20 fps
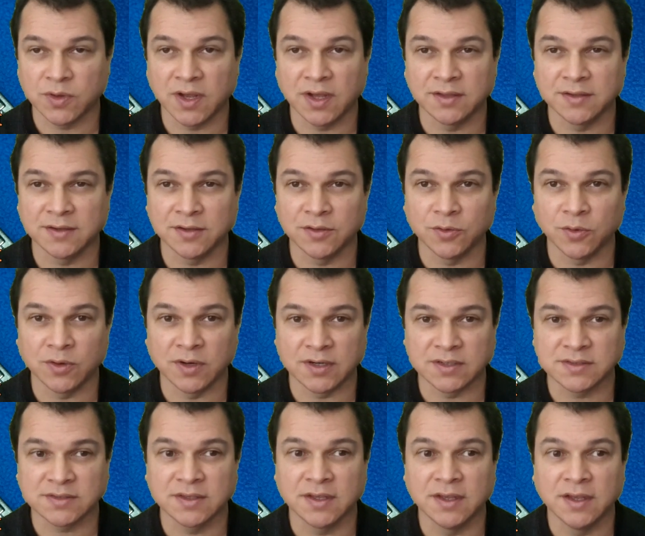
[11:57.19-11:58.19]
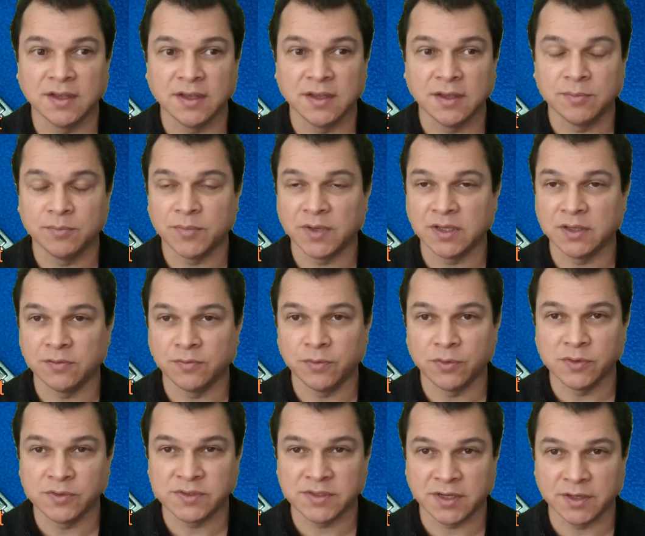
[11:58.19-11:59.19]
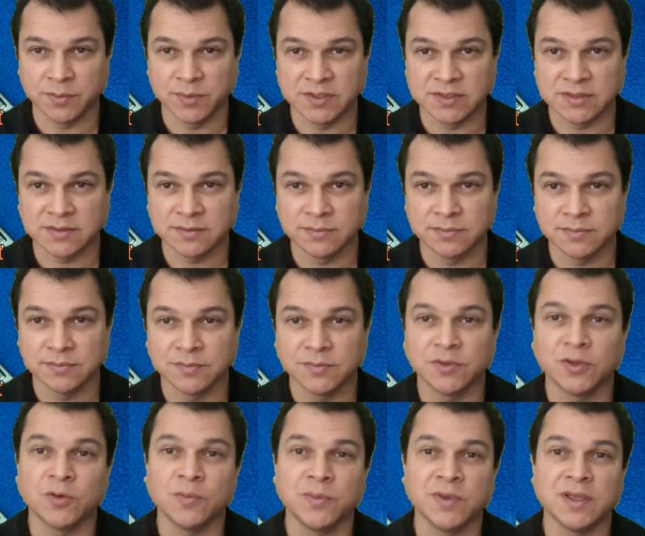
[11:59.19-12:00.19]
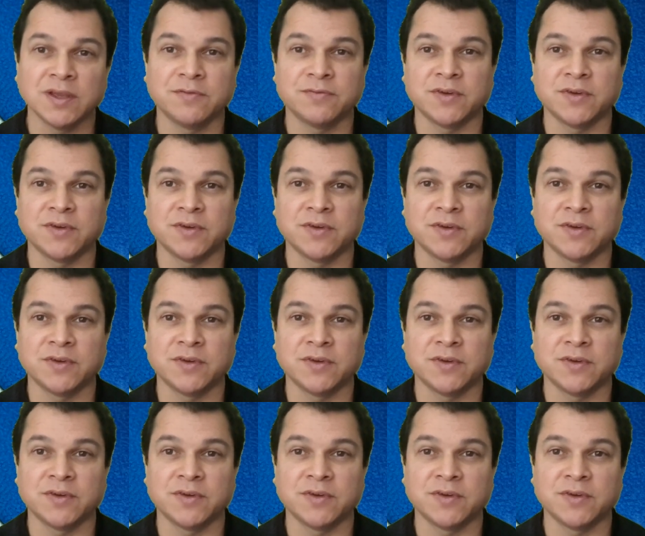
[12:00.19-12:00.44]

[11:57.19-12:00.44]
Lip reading: $200 by the full service. Don't be